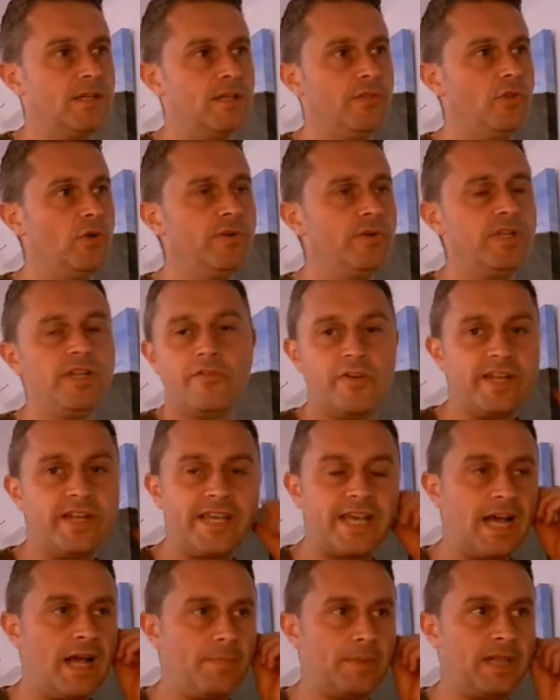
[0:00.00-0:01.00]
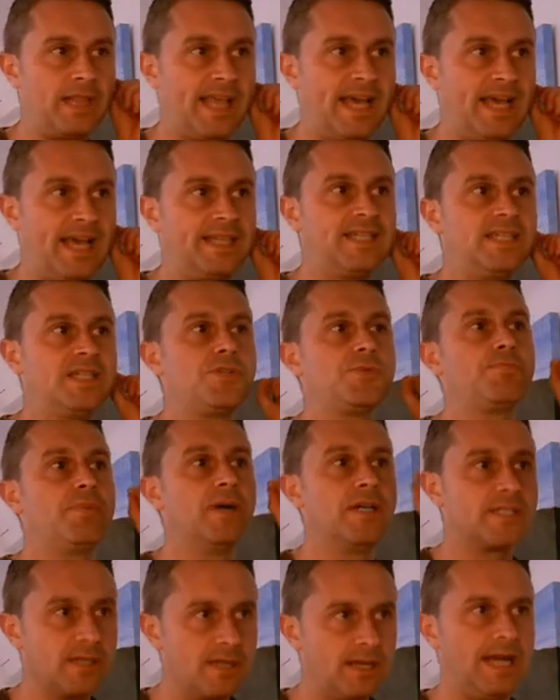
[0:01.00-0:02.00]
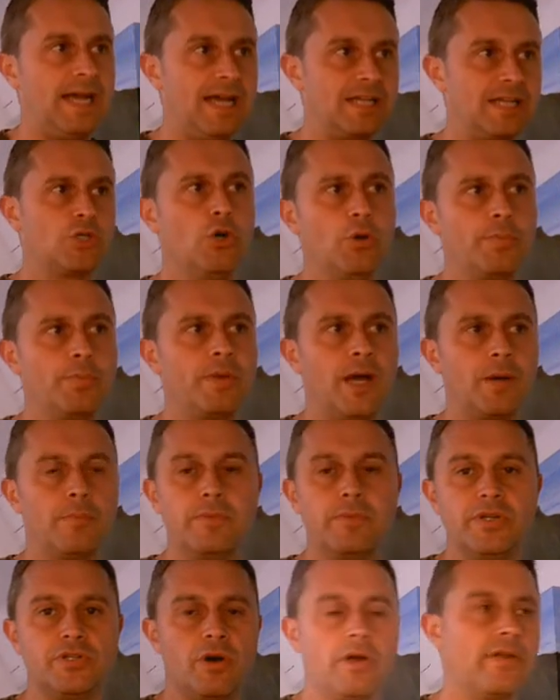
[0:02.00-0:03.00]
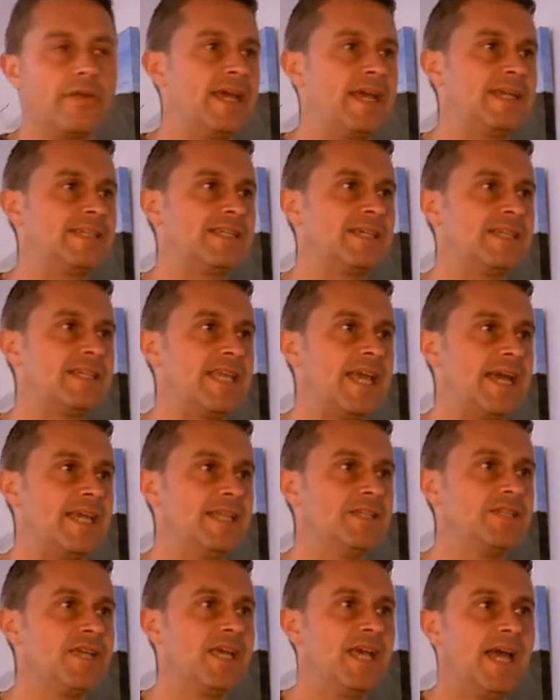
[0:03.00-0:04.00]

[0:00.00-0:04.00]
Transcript: No need for any capital letters, but at hwbcymru.net at the end.